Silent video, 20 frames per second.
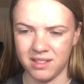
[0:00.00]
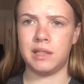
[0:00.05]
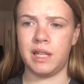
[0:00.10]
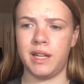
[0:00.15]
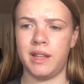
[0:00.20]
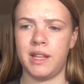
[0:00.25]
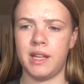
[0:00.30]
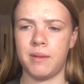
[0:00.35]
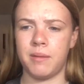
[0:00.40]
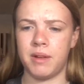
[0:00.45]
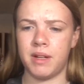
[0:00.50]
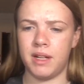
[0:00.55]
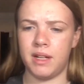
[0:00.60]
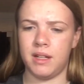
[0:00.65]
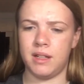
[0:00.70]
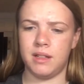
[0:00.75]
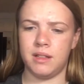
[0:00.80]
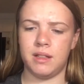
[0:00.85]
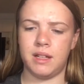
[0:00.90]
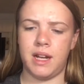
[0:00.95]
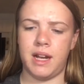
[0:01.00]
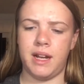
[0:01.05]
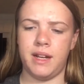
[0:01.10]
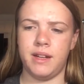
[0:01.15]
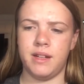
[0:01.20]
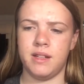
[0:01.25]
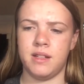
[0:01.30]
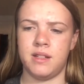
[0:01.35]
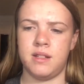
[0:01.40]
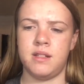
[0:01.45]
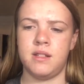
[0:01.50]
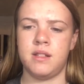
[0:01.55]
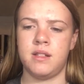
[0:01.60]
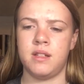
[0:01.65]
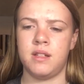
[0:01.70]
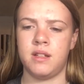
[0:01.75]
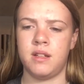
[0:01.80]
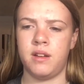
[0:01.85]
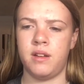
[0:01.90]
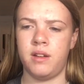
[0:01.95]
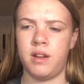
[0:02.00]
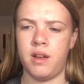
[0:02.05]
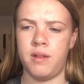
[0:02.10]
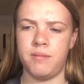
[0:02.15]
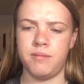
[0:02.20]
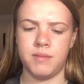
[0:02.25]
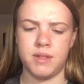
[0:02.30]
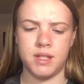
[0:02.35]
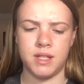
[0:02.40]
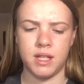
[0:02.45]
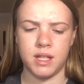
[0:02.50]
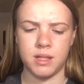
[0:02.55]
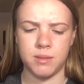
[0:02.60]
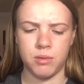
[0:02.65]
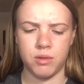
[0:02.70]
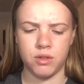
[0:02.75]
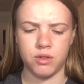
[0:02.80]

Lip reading: I think I'm gonna add in 6 more